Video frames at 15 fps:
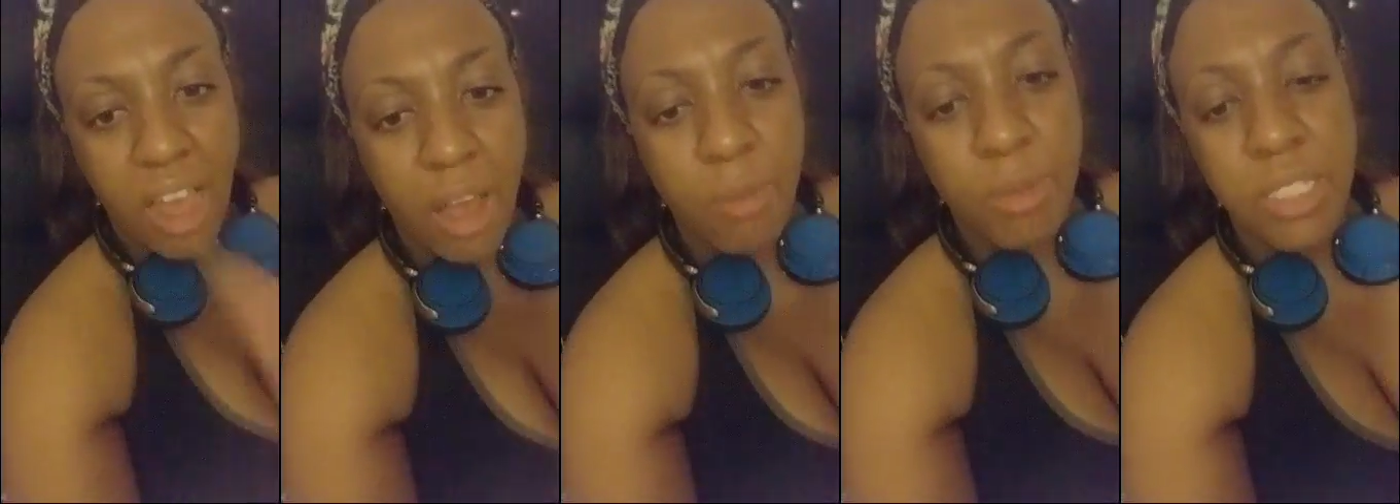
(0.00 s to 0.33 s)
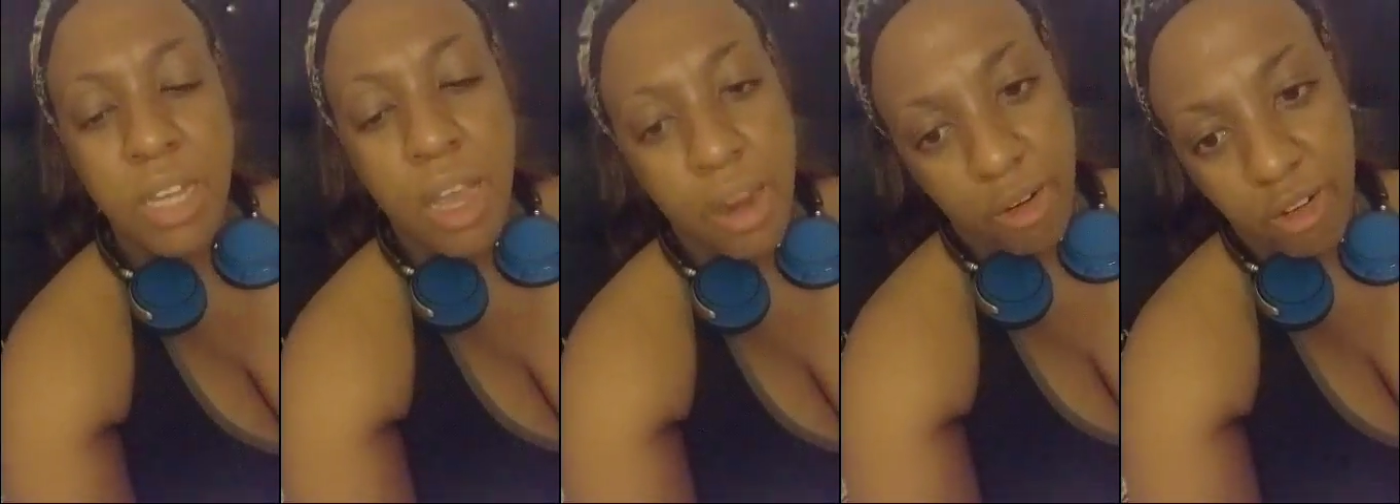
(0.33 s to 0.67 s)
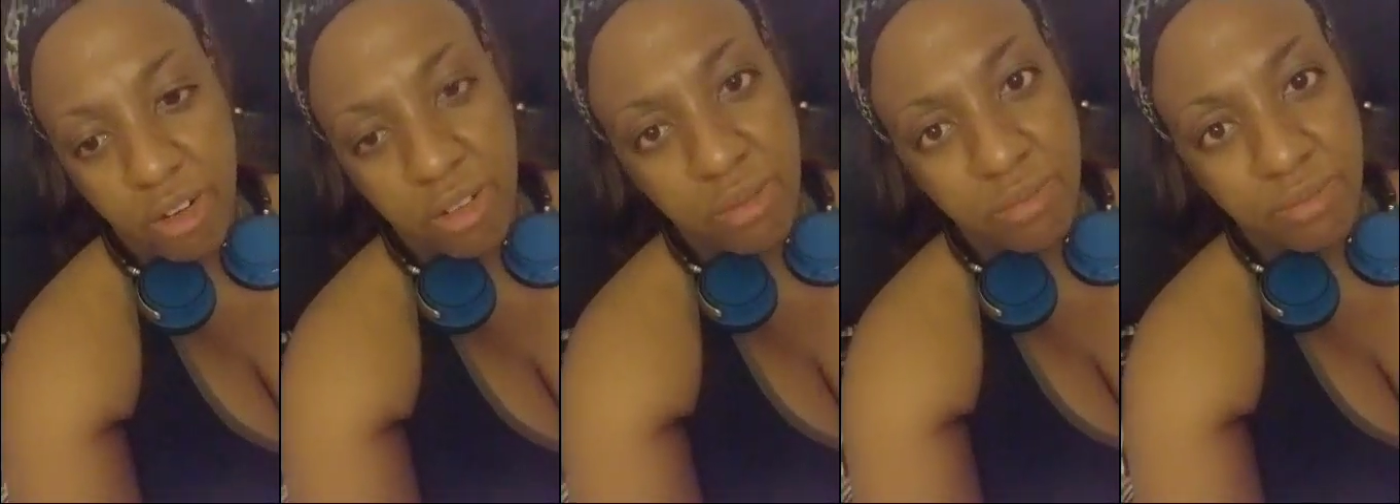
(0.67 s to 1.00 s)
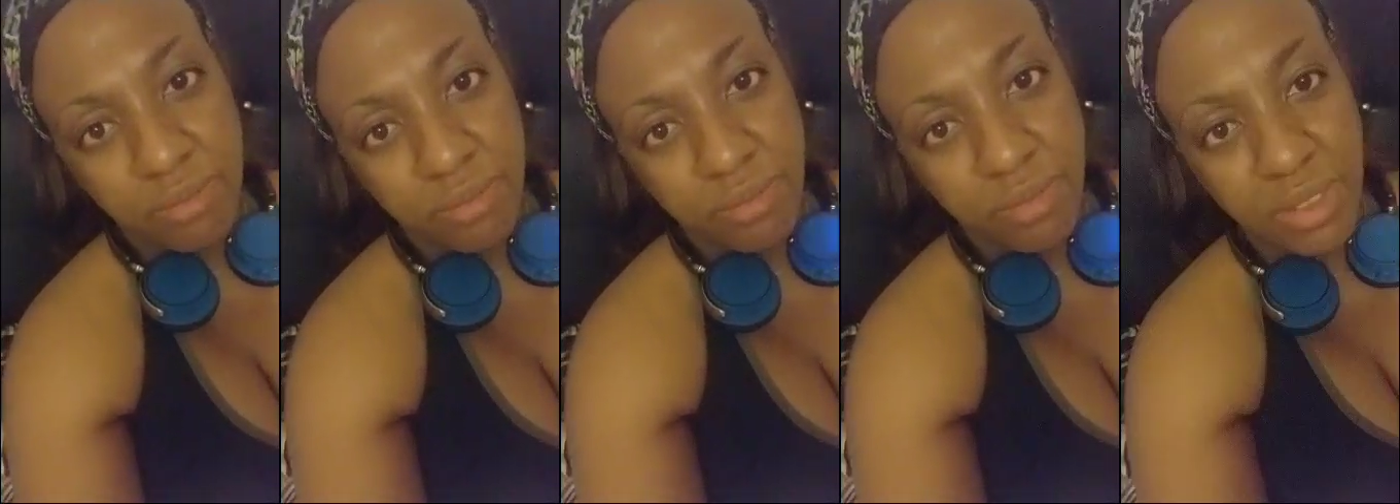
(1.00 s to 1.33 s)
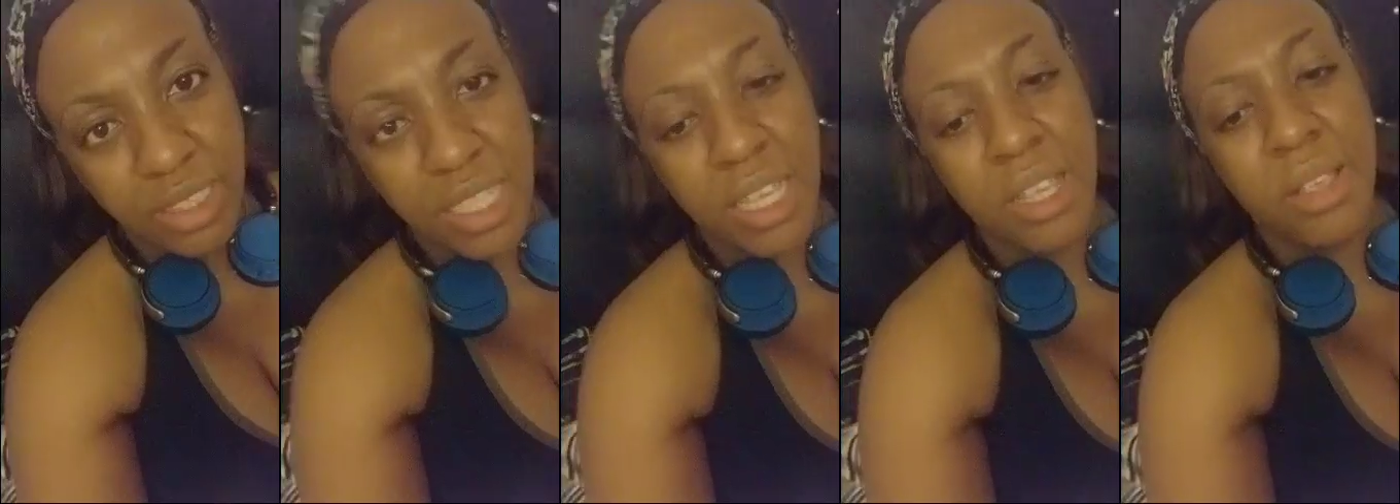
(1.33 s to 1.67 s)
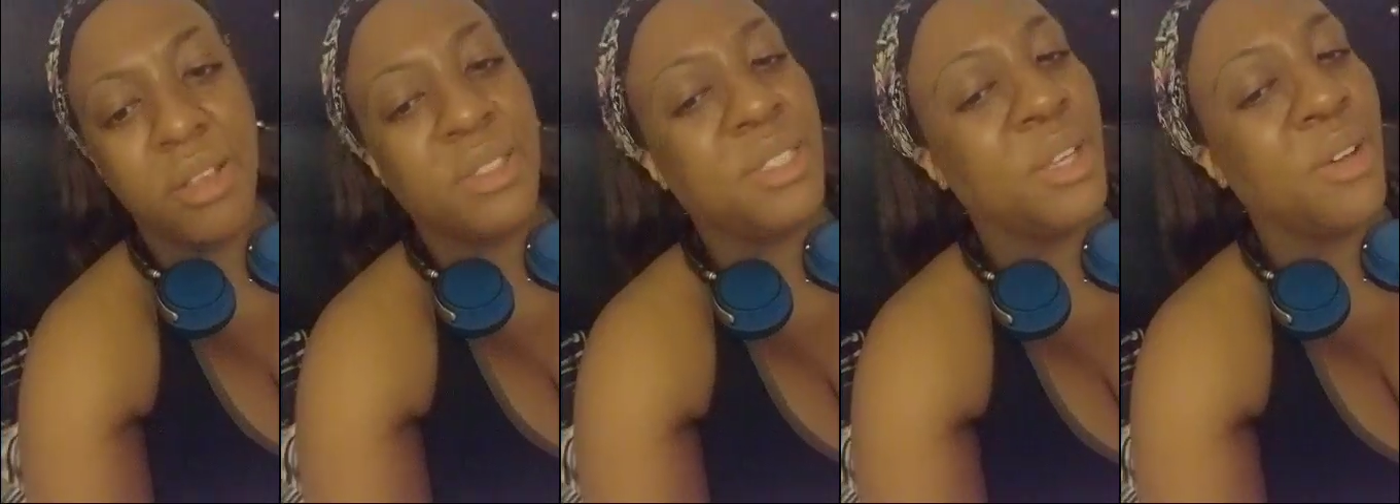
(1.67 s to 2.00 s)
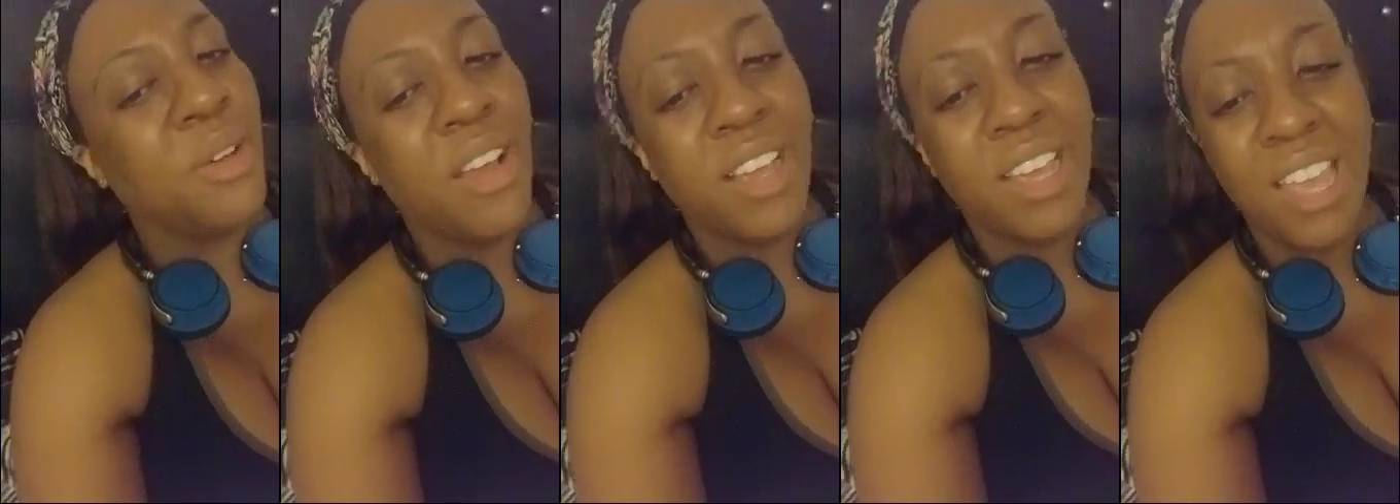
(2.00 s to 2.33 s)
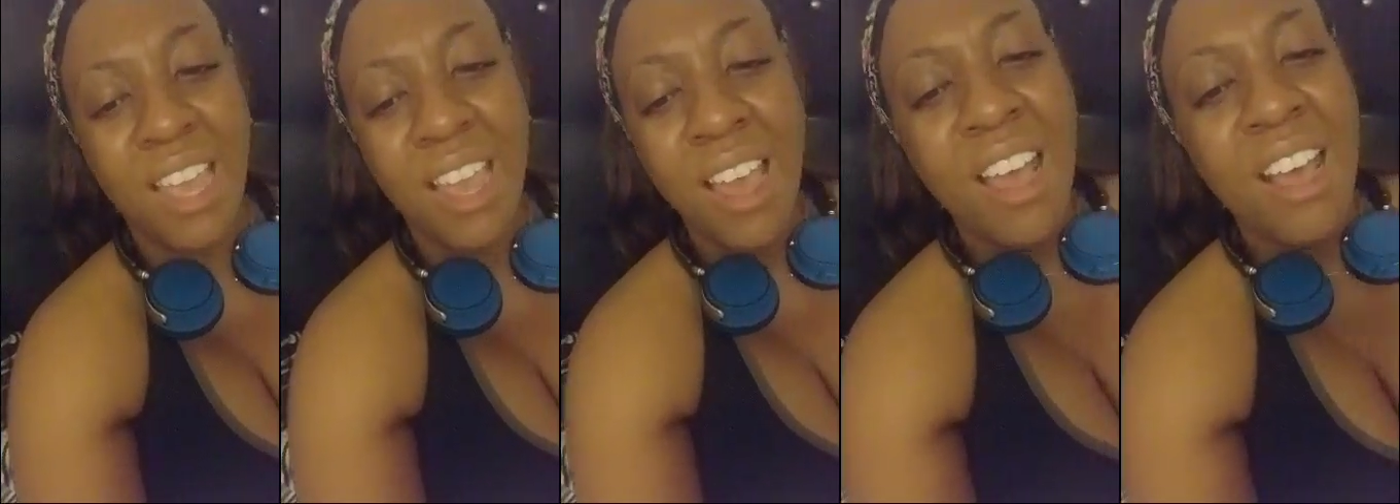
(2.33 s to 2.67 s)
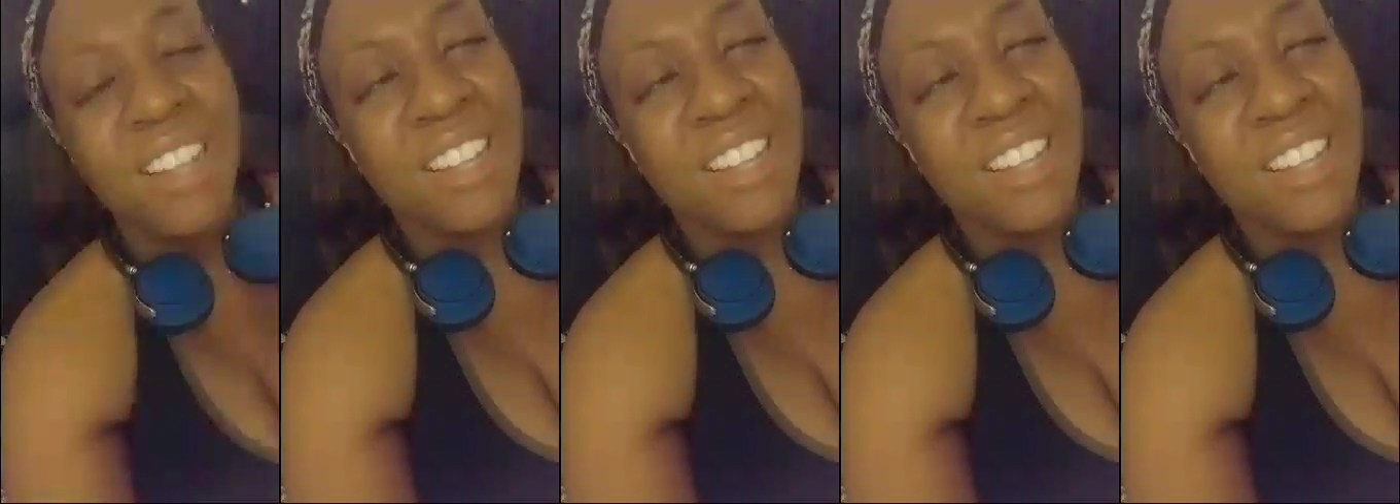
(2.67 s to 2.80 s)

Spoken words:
I was tired. So I can't.